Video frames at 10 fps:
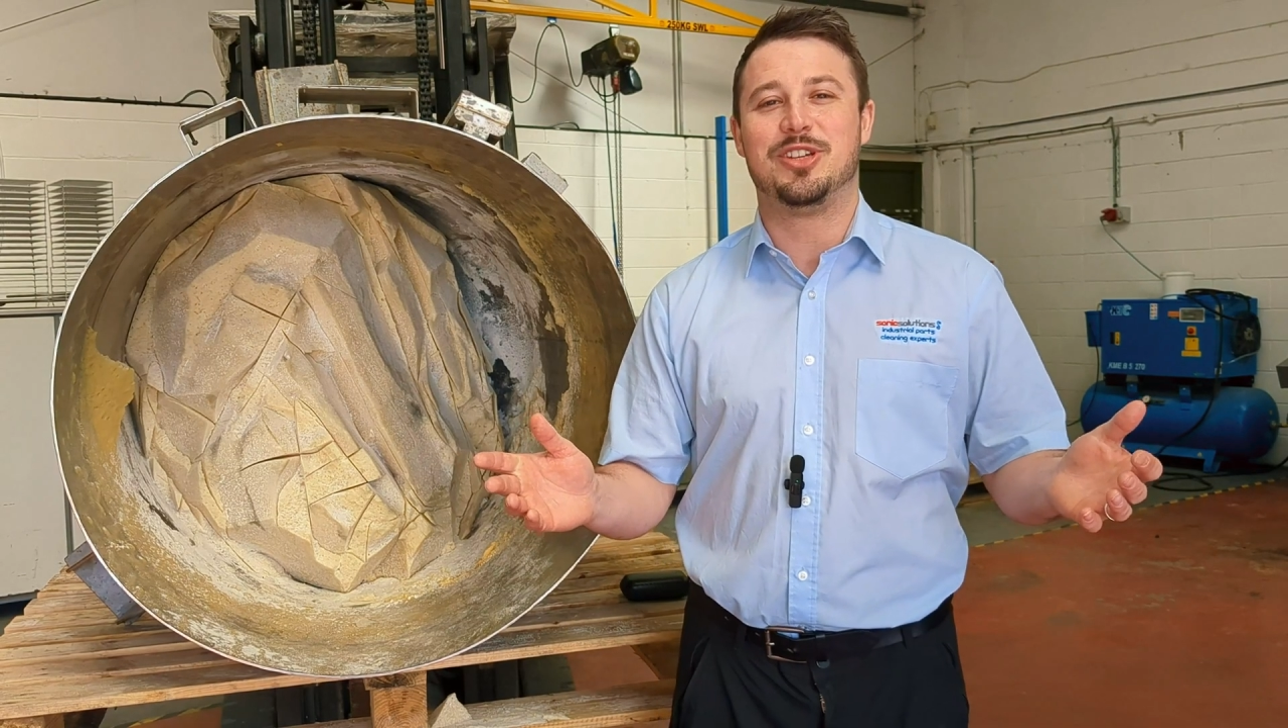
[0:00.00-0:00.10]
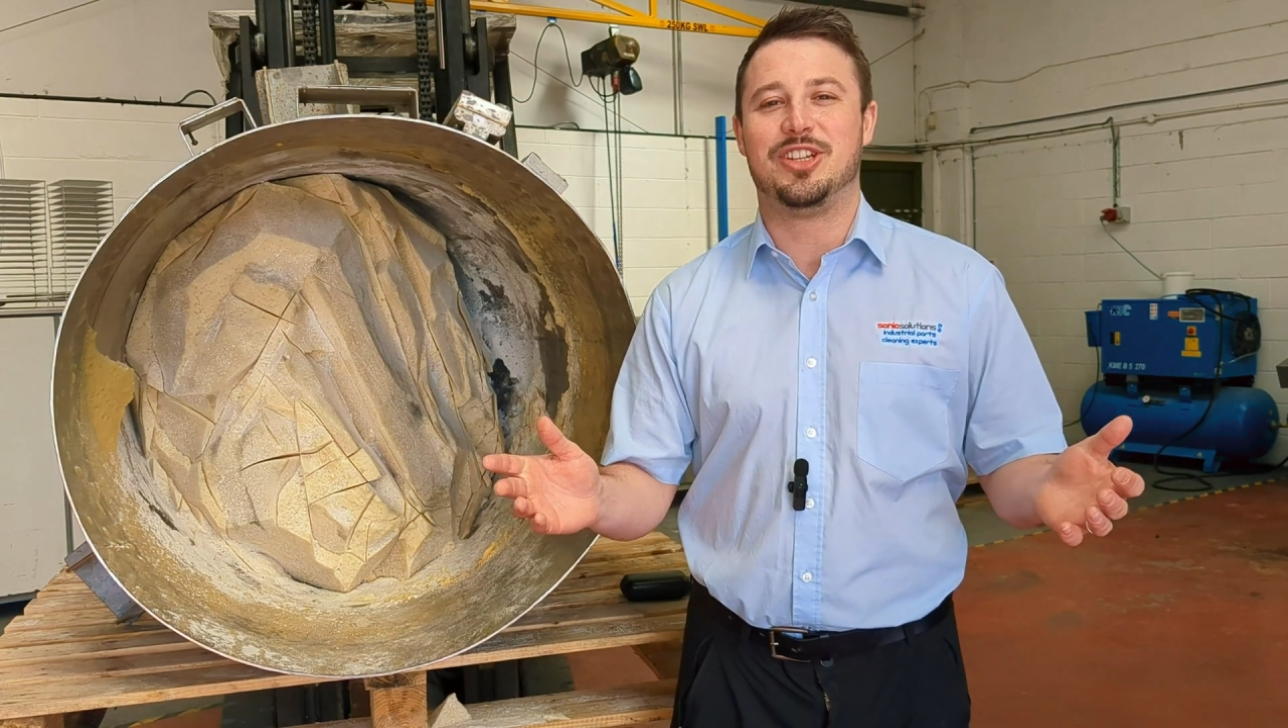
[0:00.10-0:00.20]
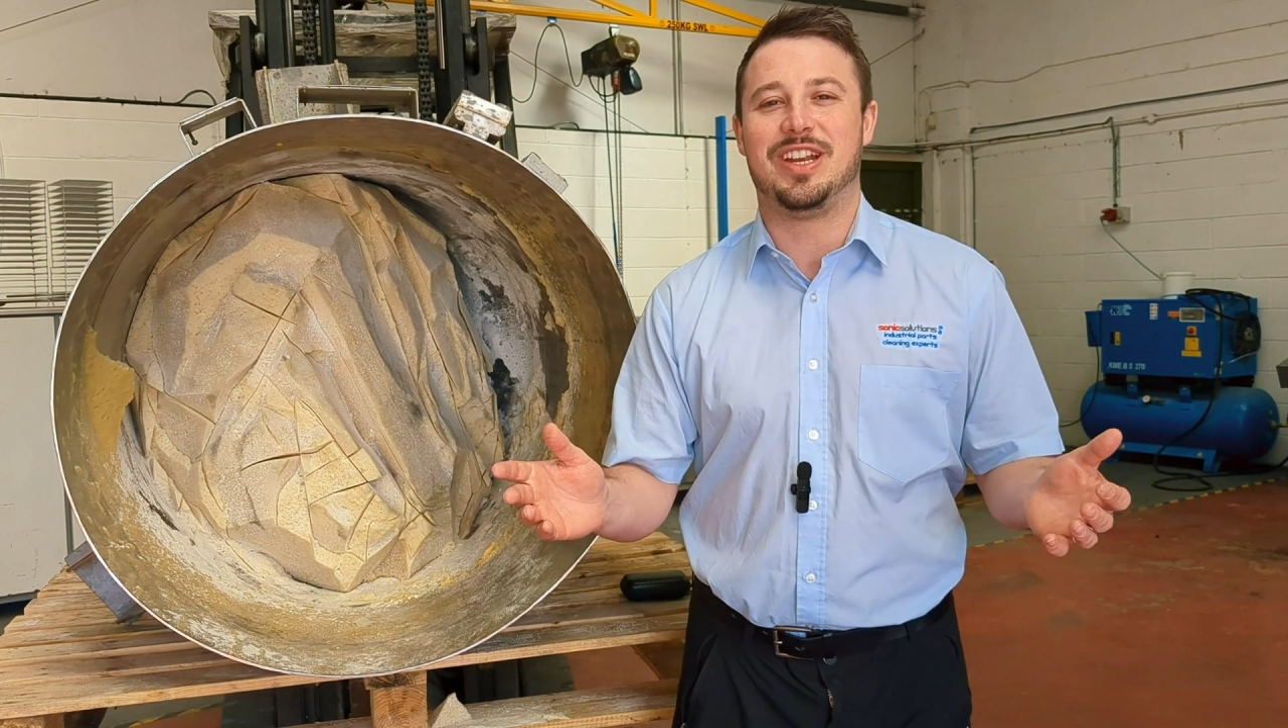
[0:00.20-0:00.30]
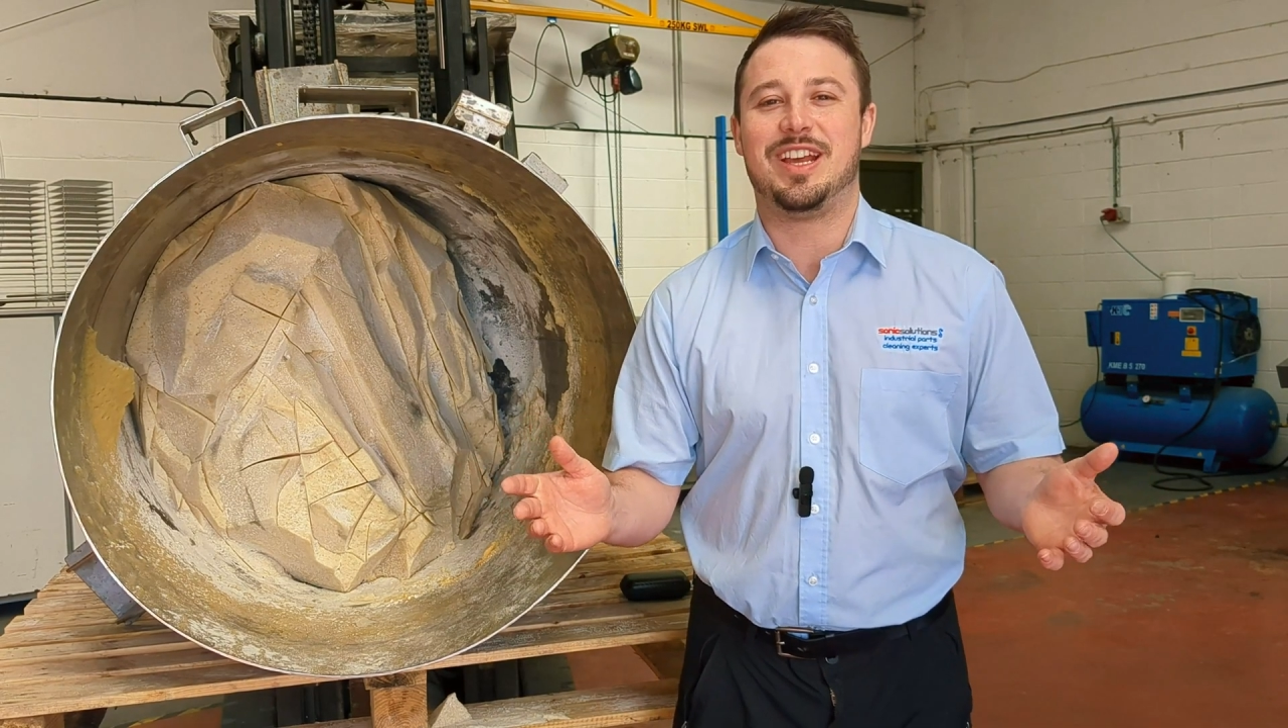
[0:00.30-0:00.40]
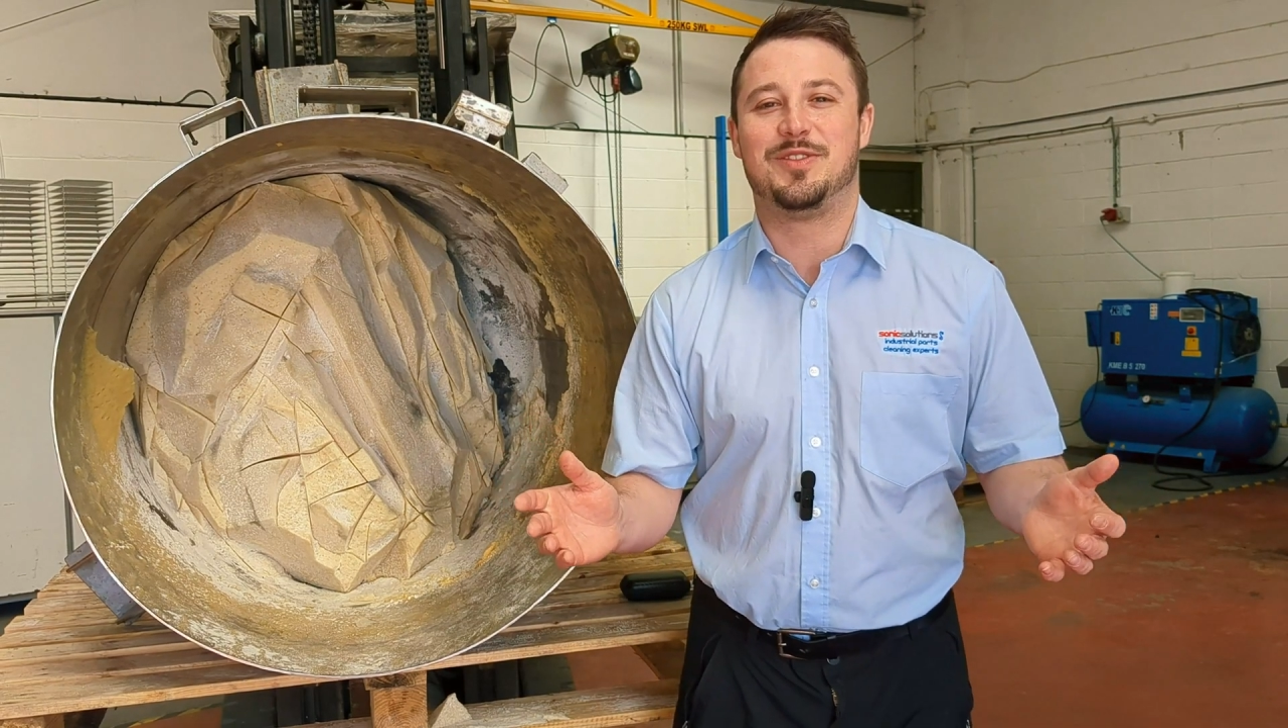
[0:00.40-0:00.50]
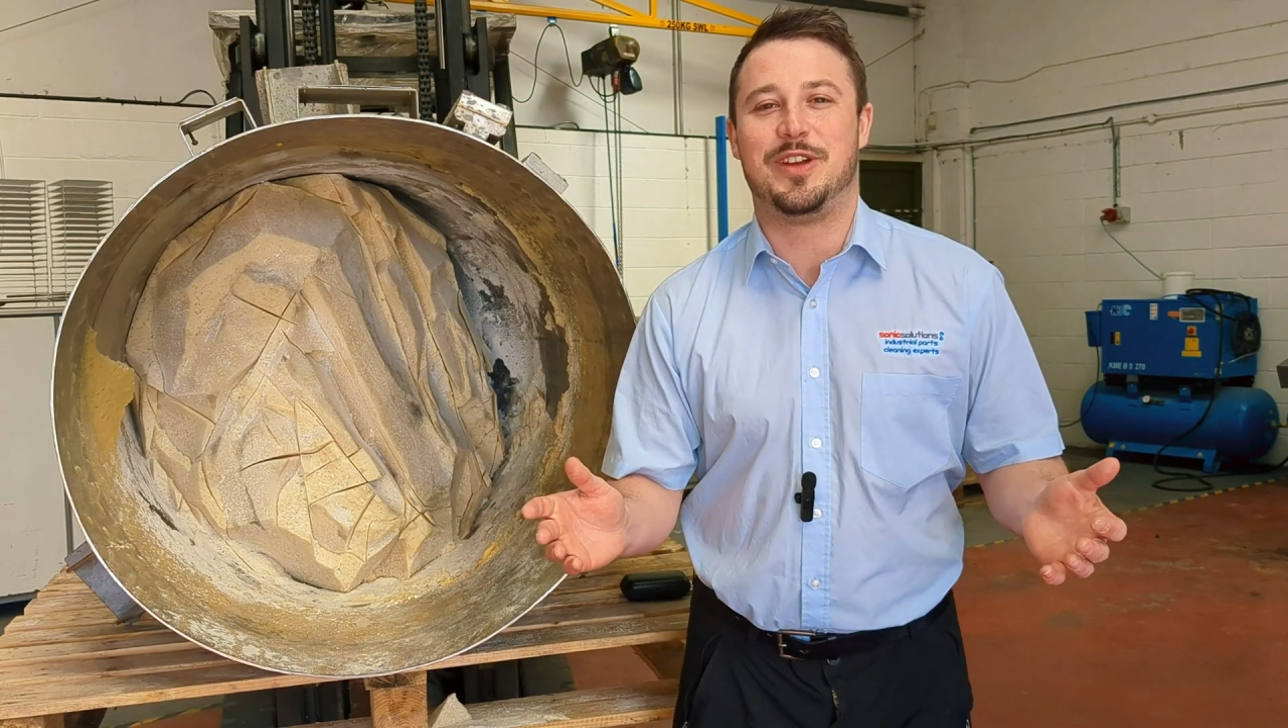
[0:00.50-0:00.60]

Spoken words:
to today's